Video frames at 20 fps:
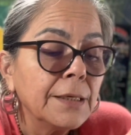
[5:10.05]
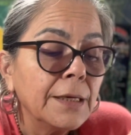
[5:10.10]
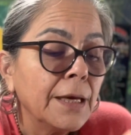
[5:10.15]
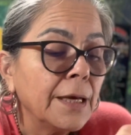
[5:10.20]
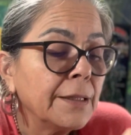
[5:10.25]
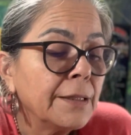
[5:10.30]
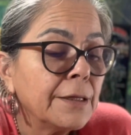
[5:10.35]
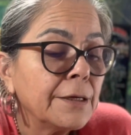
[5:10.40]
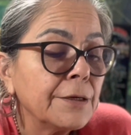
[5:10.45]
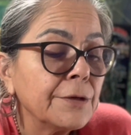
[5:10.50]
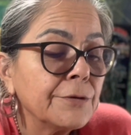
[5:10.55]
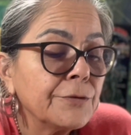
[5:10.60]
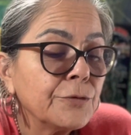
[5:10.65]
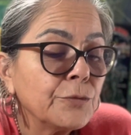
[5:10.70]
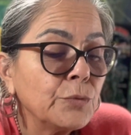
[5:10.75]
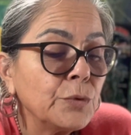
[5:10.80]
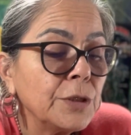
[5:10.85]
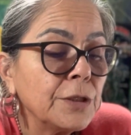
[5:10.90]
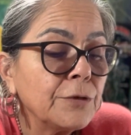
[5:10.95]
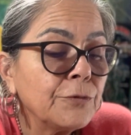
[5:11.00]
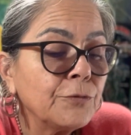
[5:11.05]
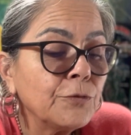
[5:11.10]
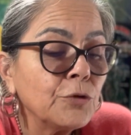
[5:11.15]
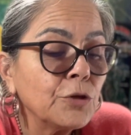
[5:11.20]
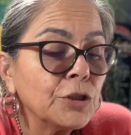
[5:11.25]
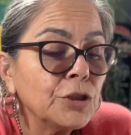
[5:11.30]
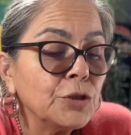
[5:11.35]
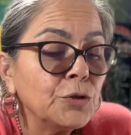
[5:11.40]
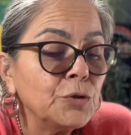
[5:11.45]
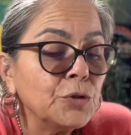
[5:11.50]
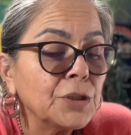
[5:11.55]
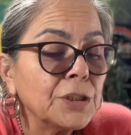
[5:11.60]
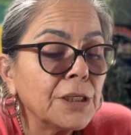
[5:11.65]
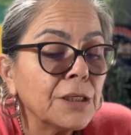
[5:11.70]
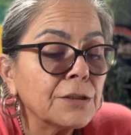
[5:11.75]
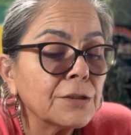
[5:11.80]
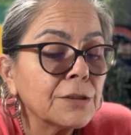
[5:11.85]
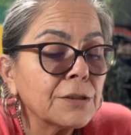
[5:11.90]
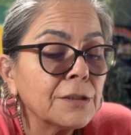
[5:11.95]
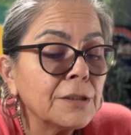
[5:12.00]
And there's a wheel of fortune. You
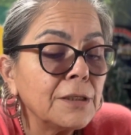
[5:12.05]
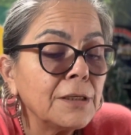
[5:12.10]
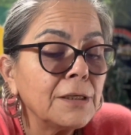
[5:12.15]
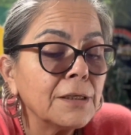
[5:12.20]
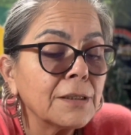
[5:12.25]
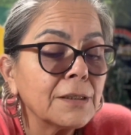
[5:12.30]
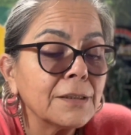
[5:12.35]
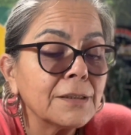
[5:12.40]
got good luck.